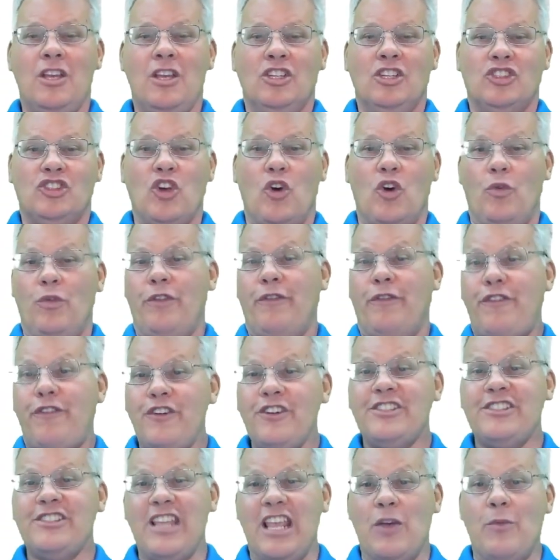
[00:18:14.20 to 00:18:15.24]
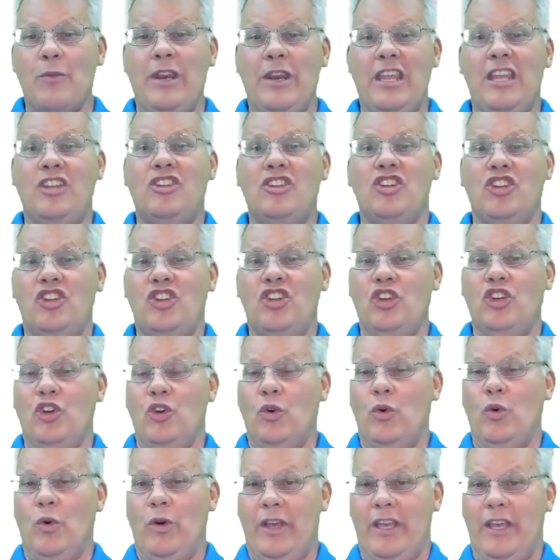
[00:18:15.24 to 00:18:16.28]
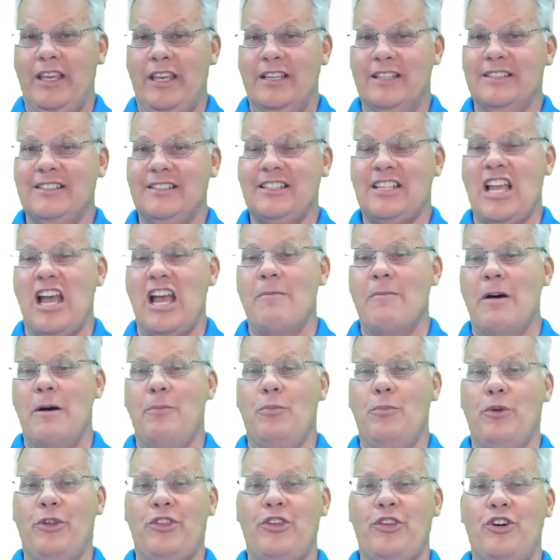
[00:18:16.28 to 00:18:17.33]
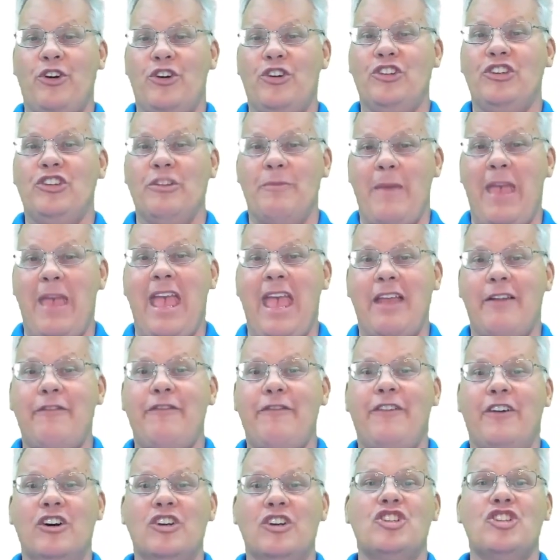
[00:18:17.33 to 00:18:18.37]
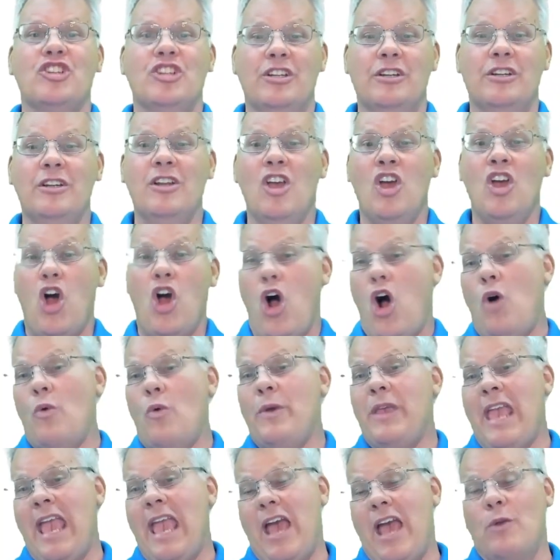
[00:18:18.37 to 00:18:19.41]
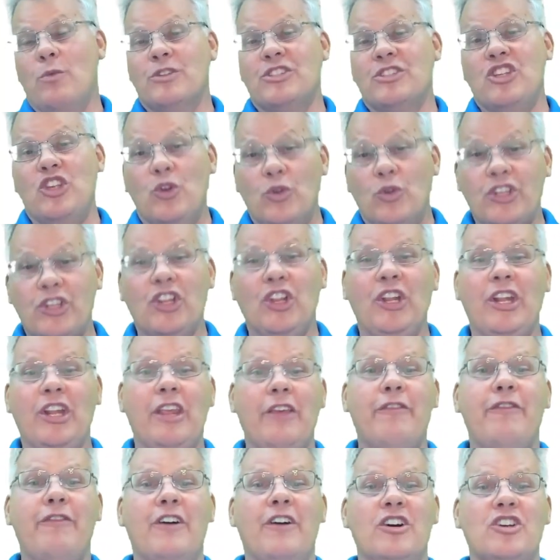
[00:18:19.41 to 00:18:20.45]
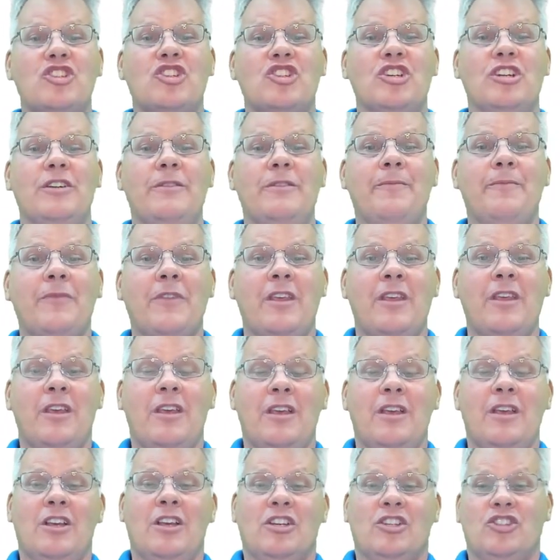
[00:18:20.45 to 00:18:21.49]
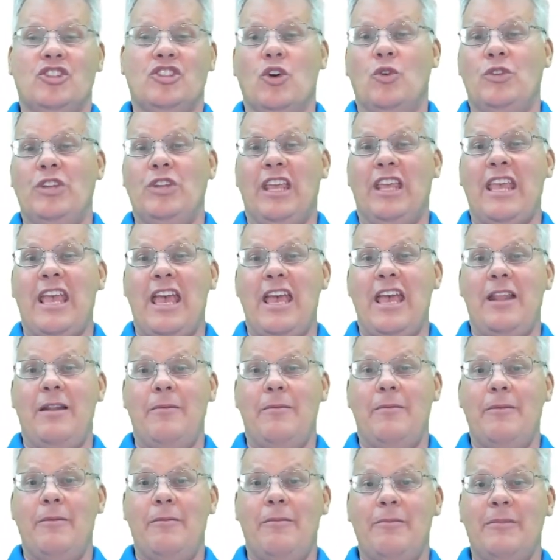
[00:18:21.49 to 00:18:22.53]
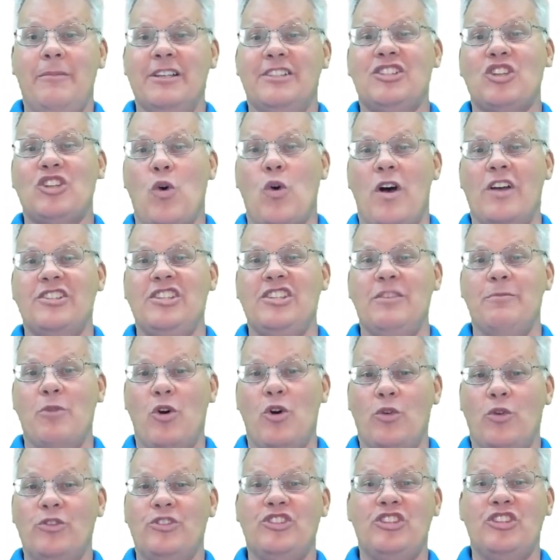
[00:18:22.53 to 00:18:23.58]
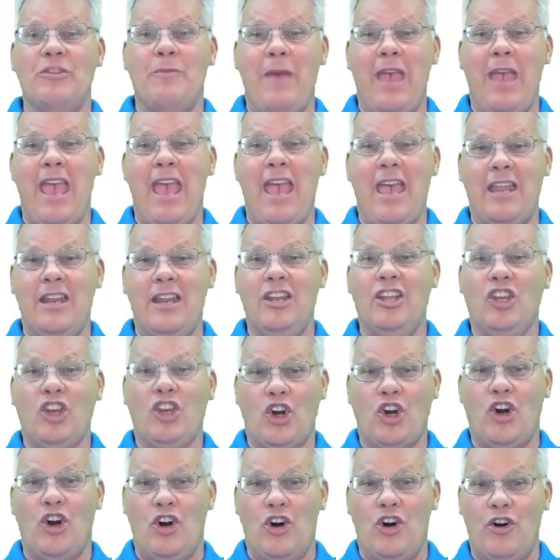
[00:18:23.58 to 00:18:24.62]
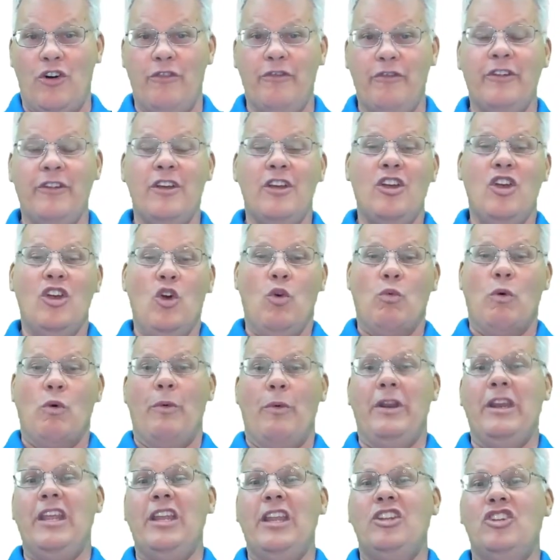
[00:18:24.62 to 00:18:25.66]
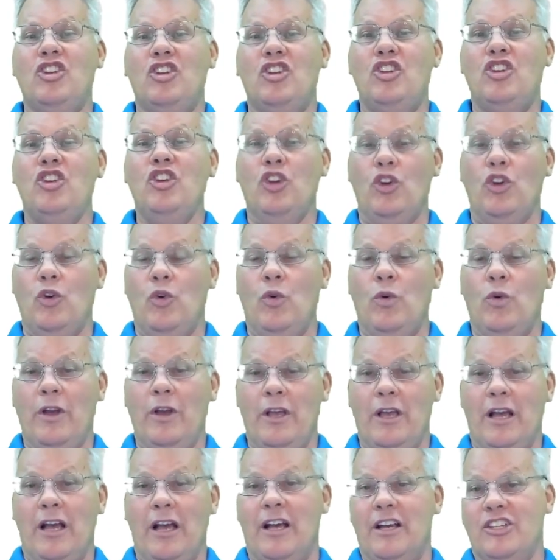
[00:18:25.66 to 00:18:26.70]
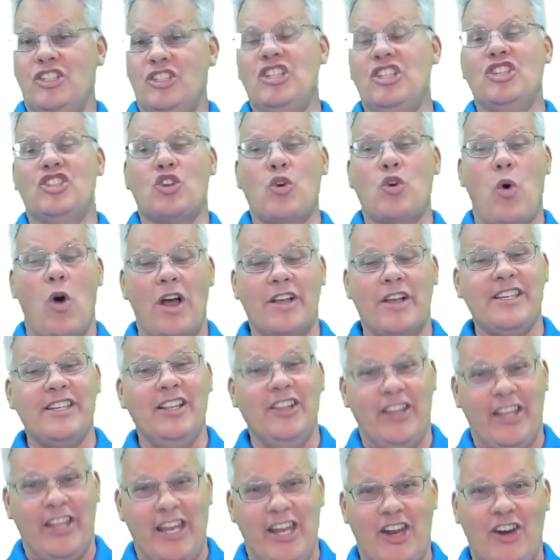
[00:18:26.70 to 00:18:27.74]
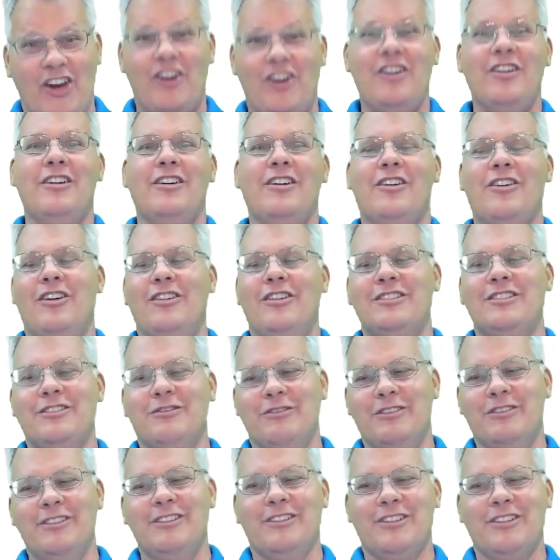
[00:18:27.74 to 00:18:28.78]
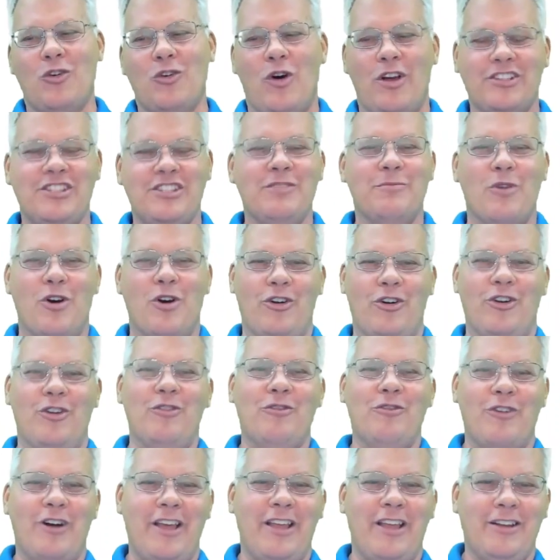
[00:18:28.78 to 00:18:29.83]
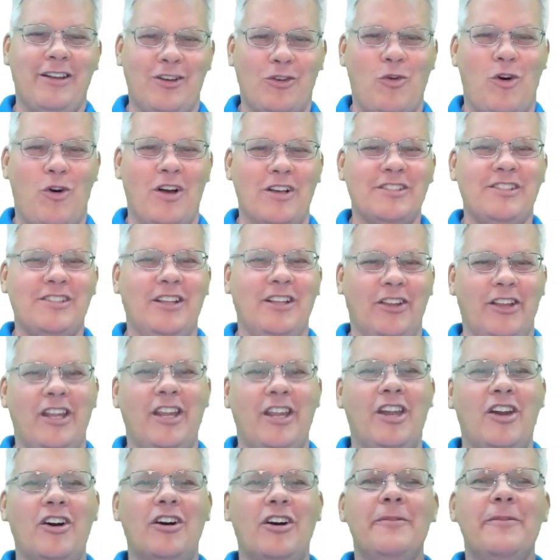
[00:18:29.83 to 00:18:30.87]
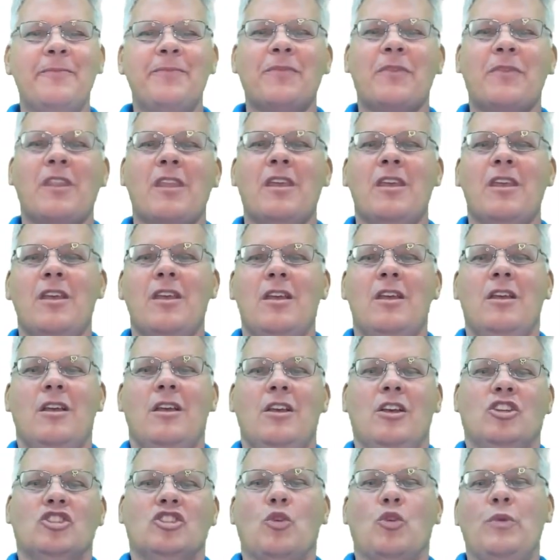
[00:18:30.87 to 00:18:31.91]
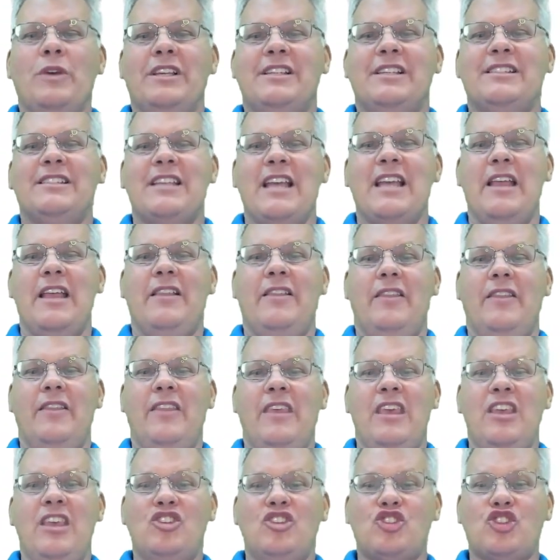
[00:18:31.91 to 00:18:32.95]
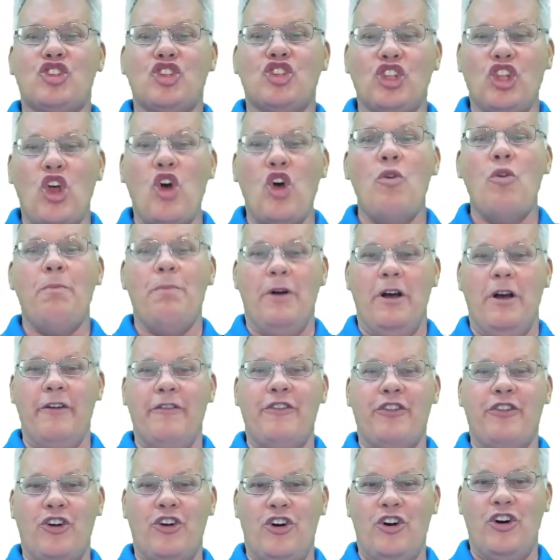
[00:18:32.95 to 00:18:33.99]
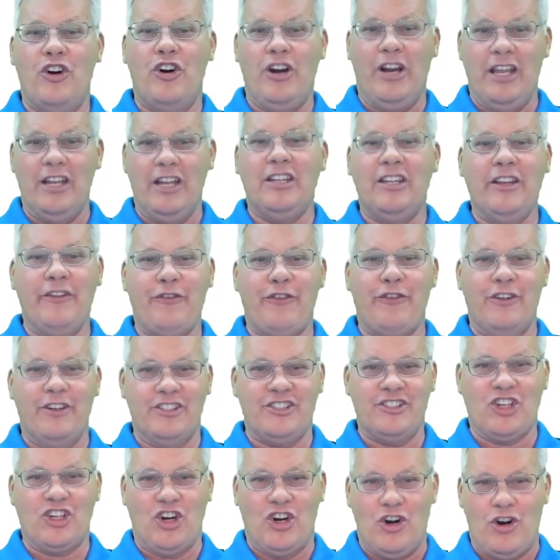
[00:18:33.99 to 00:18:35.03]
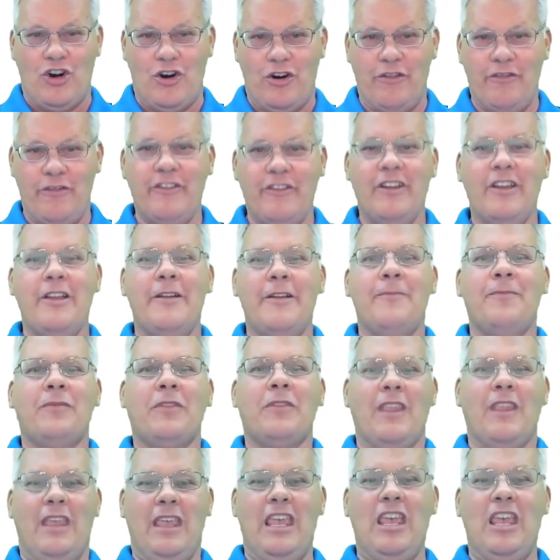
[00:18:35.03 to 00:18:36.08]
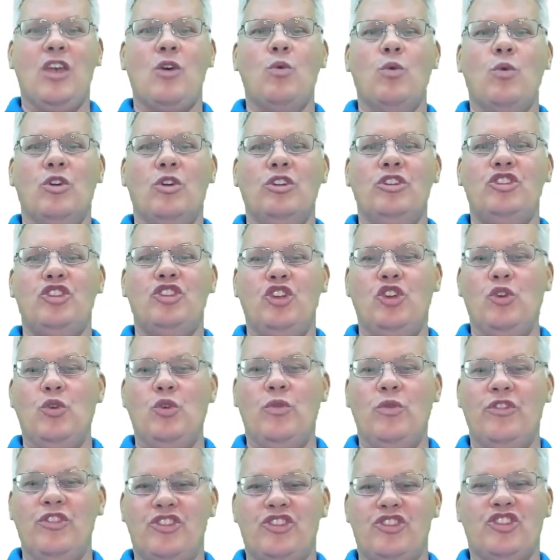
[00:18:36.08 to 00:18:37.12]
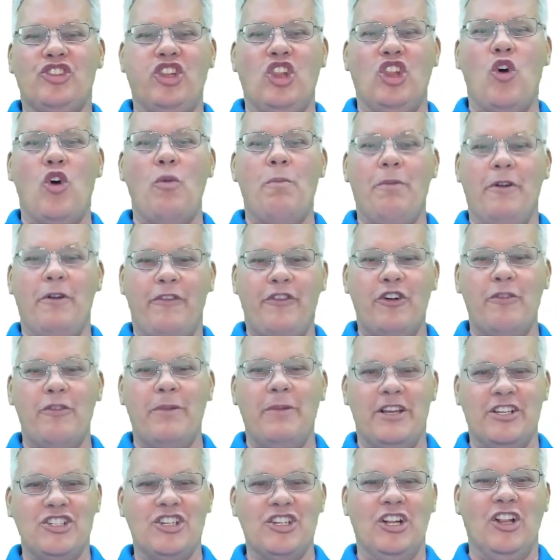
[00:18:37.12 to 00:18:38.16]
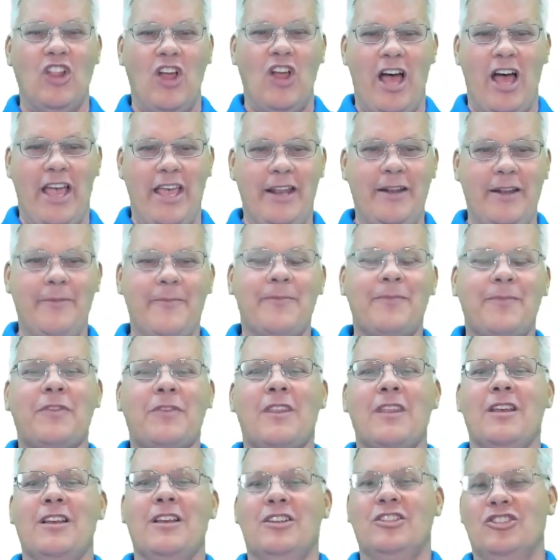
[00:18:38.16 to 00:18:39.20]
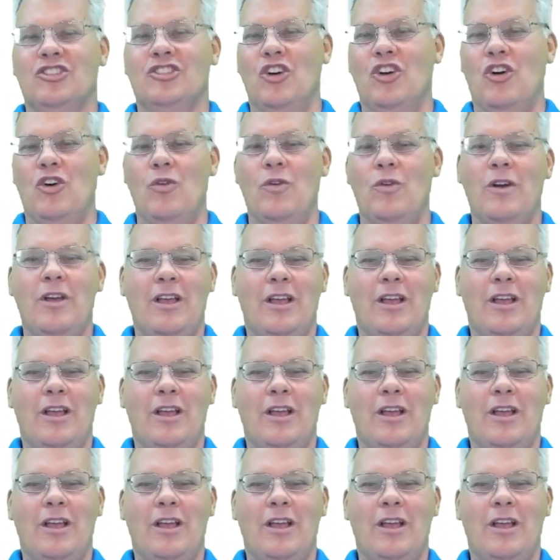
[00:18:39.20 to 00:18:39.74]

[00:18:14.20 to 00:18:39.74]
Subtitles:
So the first thing we need to do is come up with her demand function. All we had was a utility function. So to get Ms. Quasimodo's demand curve, what we need to do, she's quasi-linear, okay, so Quasimodo, right? Quasi-linear. So we set the slope of her indifference curve equal to the slope of her budget line. So